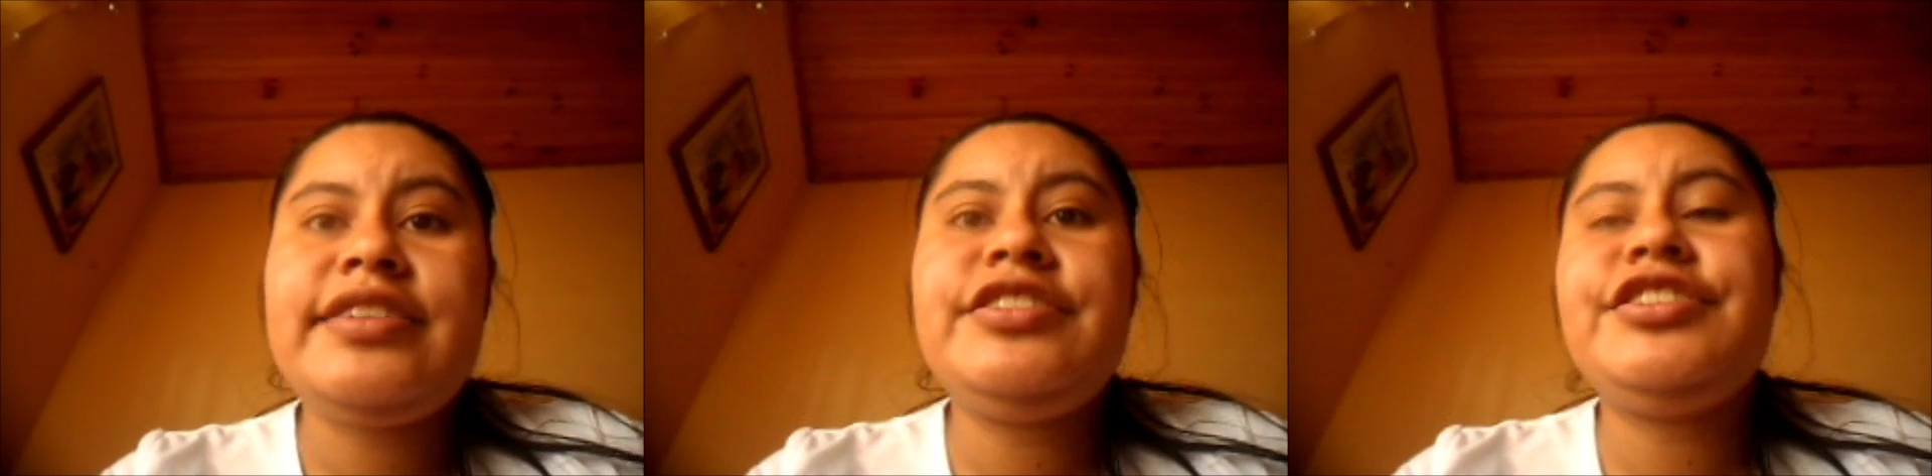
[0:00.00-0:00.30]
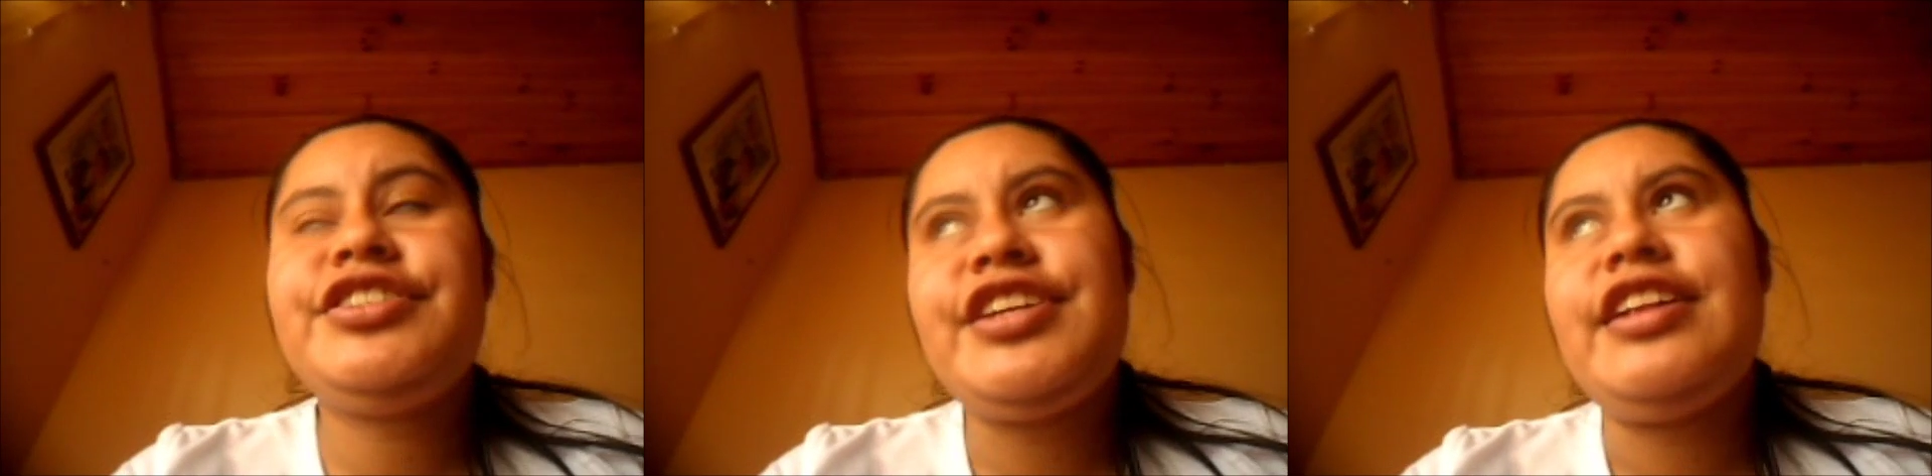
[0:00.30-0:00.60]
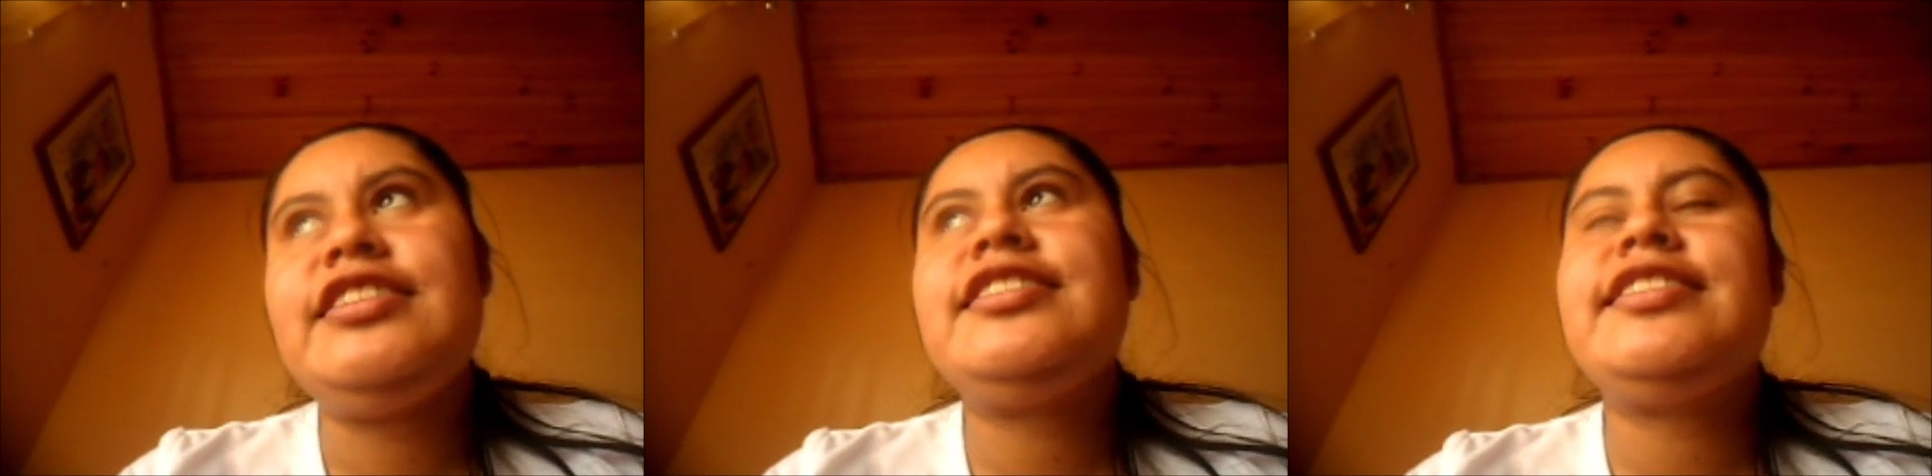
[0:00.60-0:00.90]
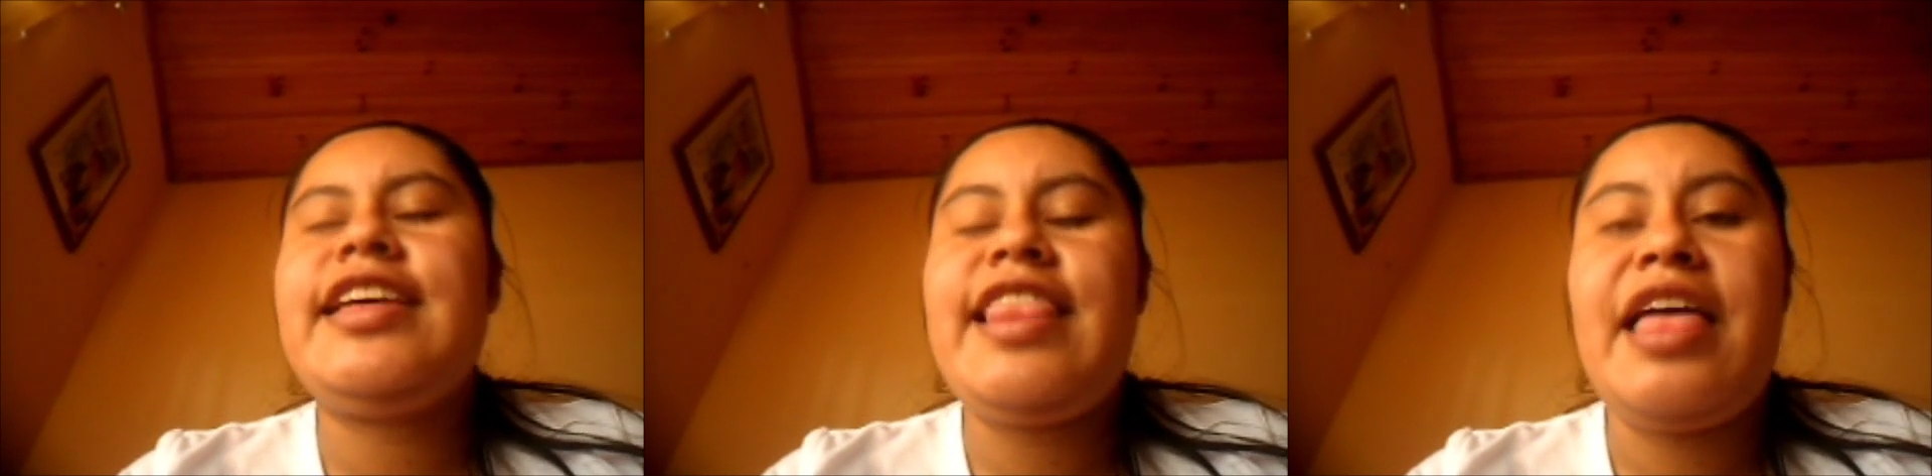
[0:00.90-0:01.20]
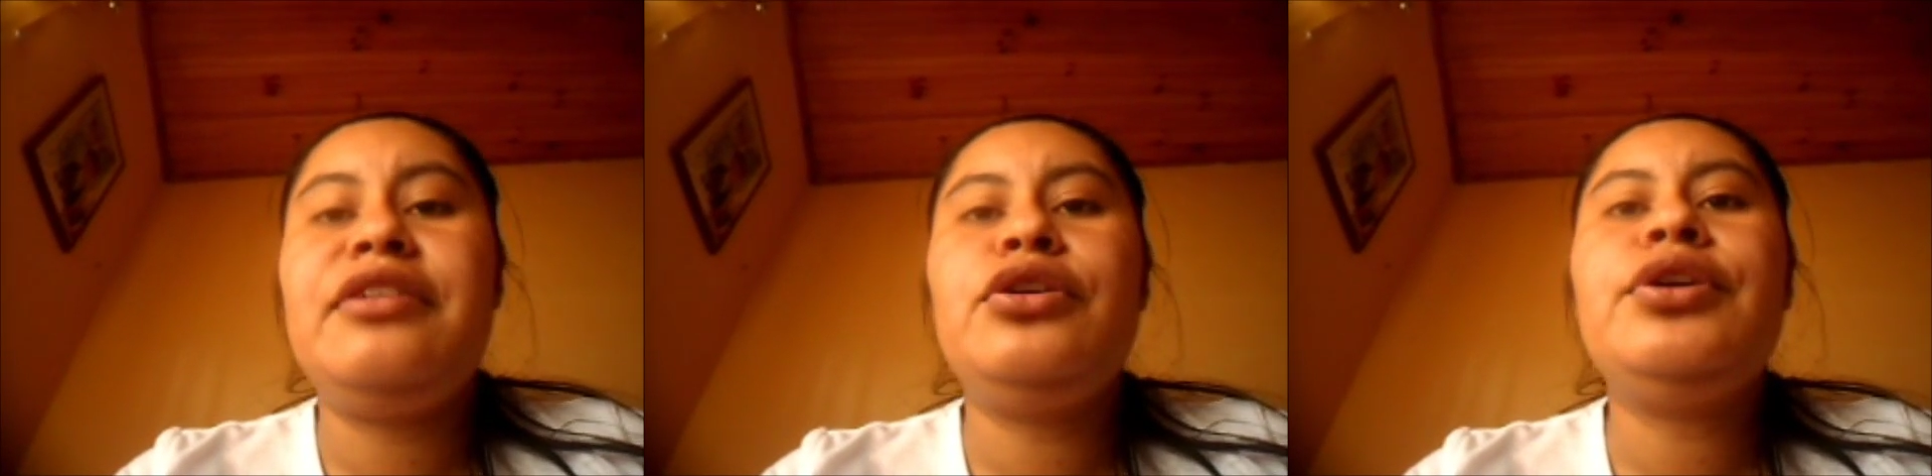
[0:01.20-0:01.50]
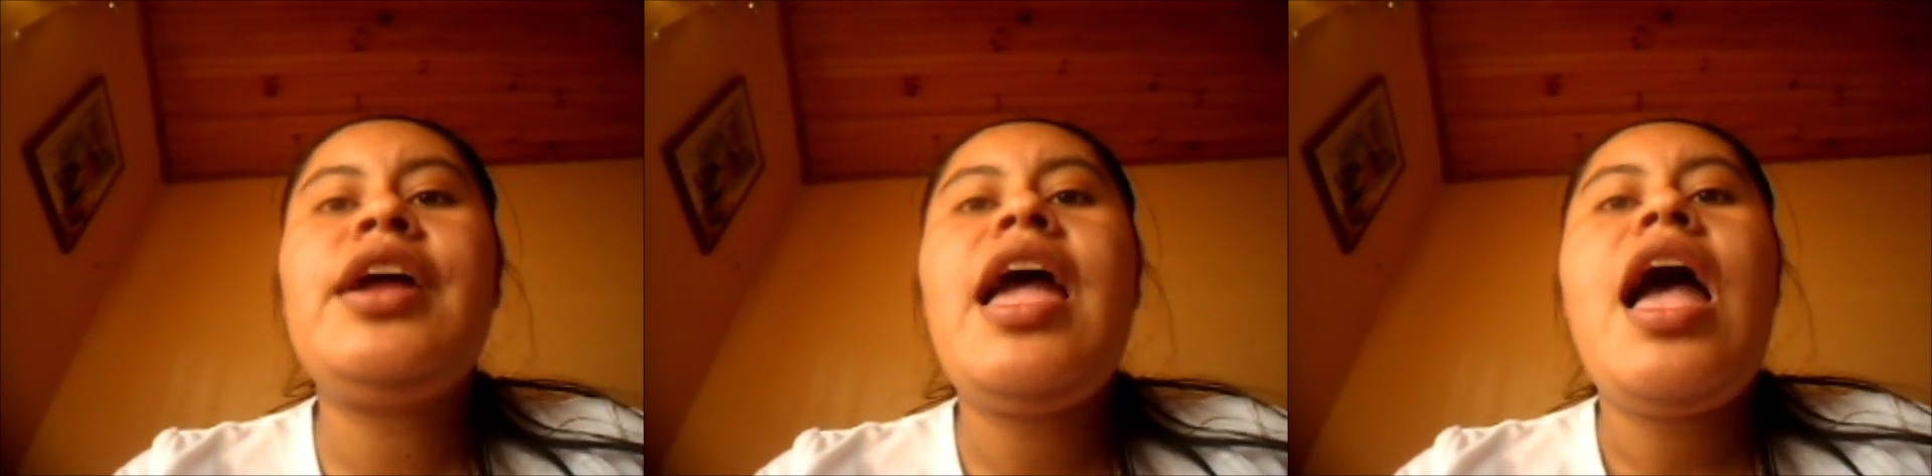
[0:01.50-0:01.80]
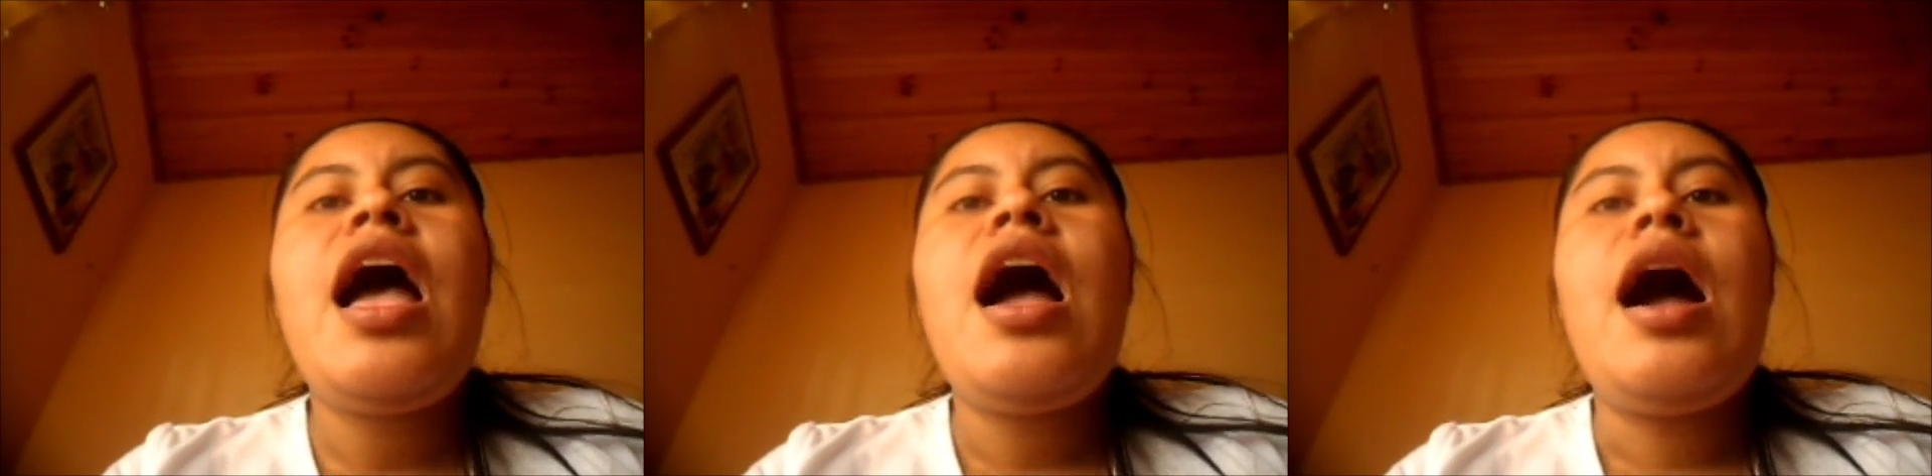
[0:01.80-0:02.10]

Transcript: character tells the landlord